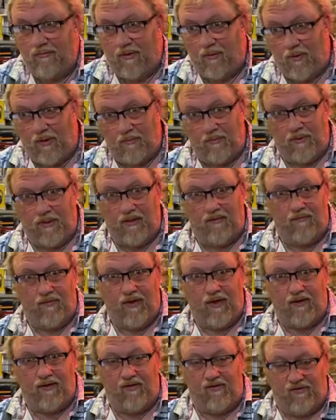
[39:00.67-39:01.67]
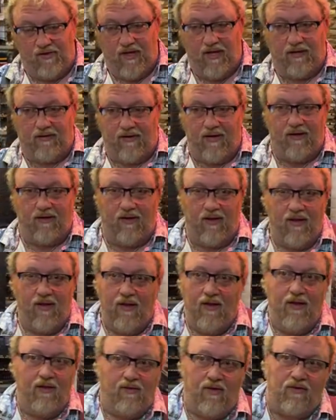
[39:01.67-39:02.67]
I really believe that. He's that kind.
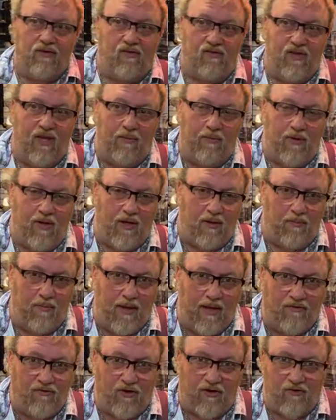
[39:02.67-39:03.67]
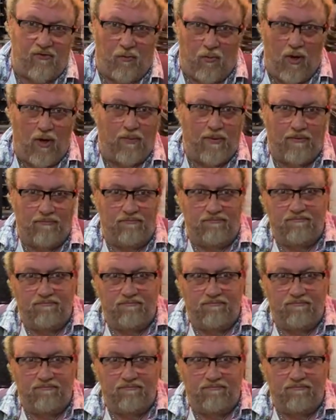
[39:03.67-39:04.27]
Got the same kind of magic as Robin.